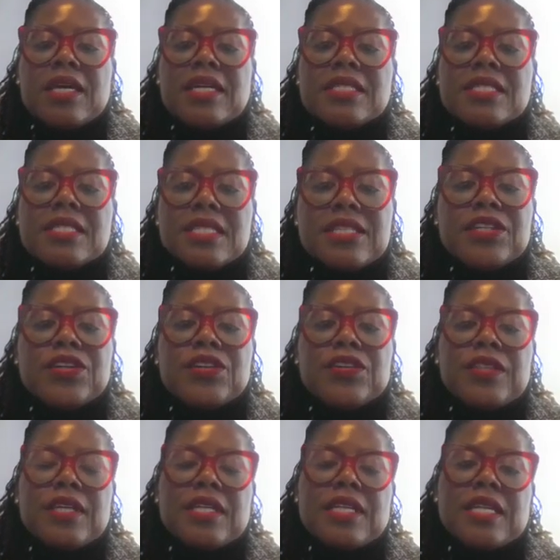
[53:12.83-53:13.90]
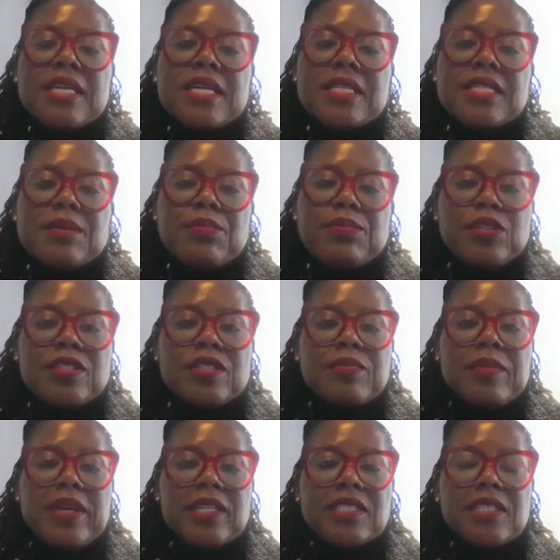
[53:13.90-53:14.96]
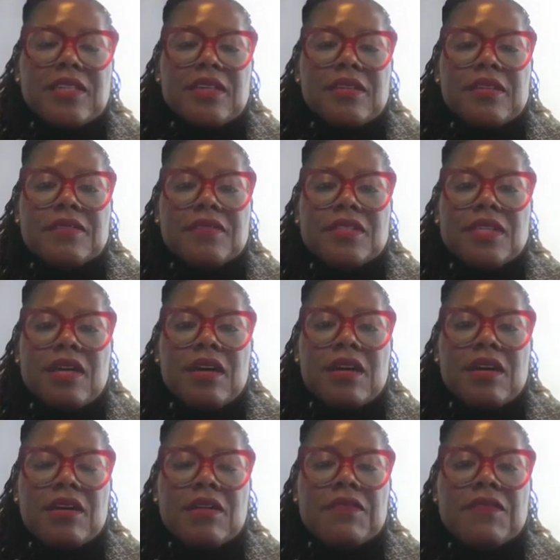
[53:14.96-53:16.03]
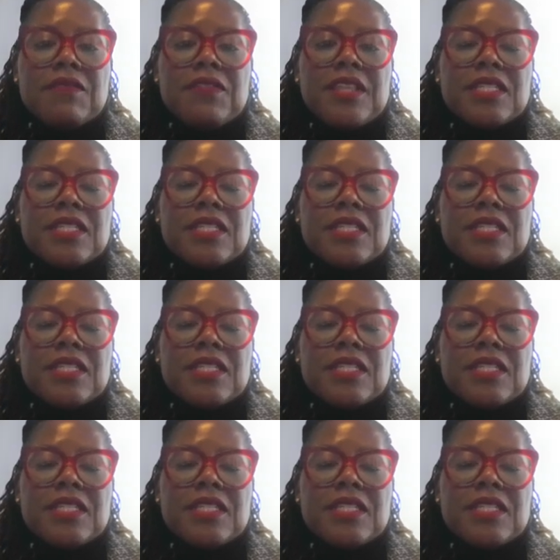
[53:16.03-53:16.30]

consider the needs and perspectives of